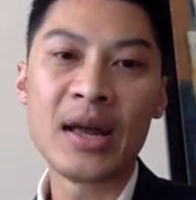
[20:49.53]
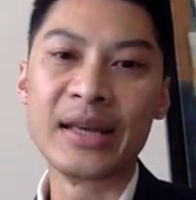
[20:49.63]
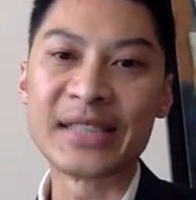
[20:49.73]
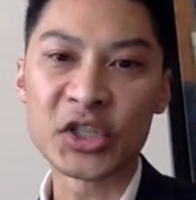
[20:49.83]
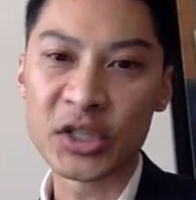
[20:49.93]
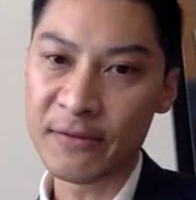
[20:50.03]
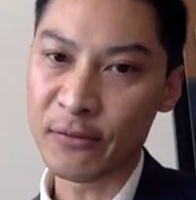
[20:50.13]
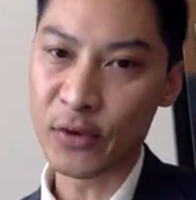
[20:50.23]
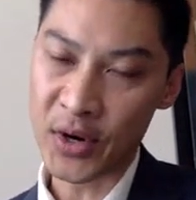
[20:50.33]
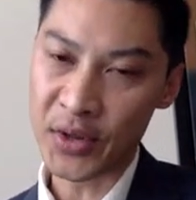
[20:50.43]
essentially
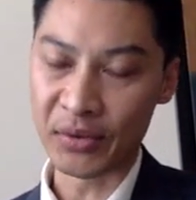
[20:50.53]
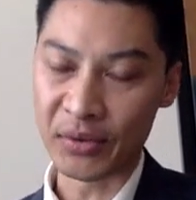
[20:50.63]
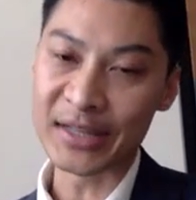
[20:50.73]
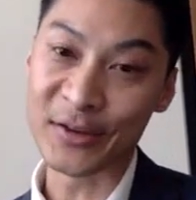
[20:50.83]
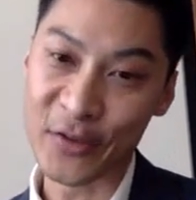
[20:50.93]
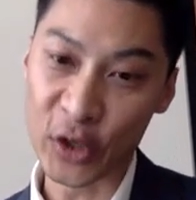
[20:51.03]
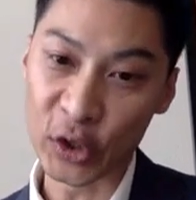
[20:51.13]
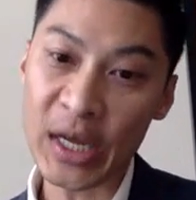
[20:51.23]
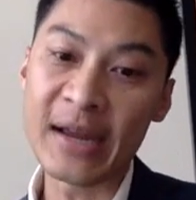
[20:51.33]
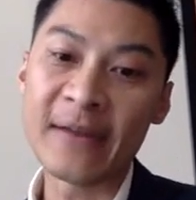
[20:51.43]
for the rest of their
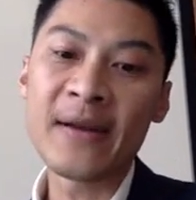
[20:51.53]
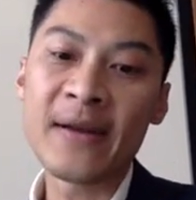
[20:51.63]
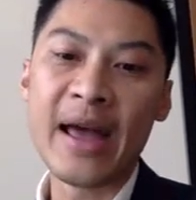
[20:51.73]
life.